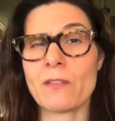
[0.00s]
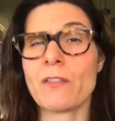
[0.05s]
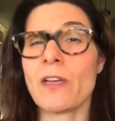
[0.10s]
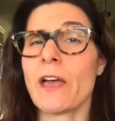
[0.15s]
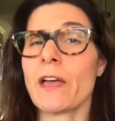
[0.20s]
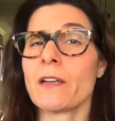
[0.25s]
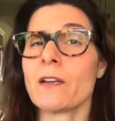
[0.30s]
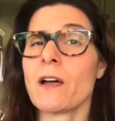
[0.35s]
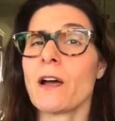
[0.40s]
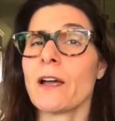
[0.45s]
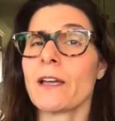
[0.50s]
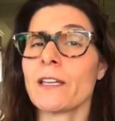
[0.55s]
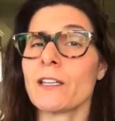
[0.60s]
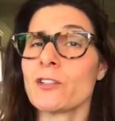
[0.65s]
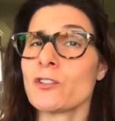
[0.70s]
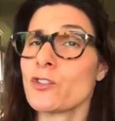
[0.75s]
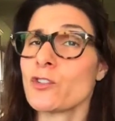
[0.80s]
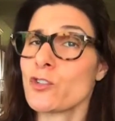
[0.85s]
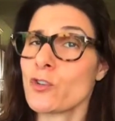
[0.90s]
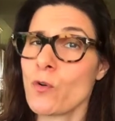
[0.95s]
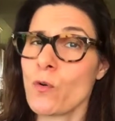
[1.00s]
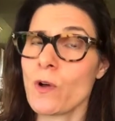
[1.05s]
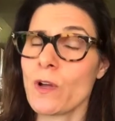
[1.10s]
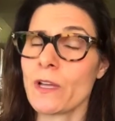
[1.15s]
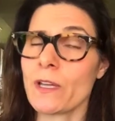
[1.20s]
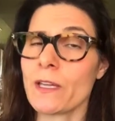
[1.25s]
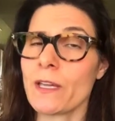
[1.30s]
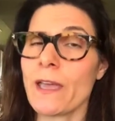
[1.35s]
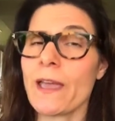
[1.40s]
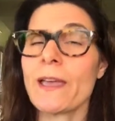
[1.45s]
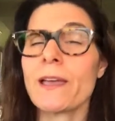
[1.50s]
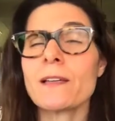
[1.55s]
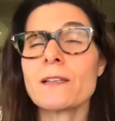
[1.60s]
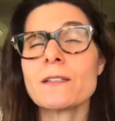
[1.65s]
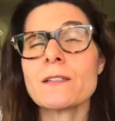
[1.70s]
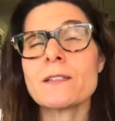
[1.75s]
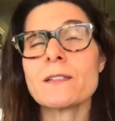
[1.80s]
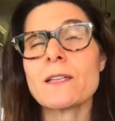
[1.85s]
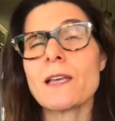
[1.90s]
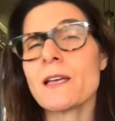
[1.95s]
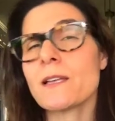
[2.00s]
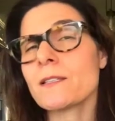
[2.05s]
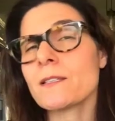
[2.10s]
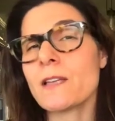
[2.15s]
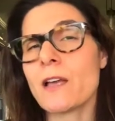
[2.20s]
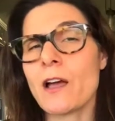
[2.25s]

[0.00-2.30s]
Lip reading: that I enjoy, and as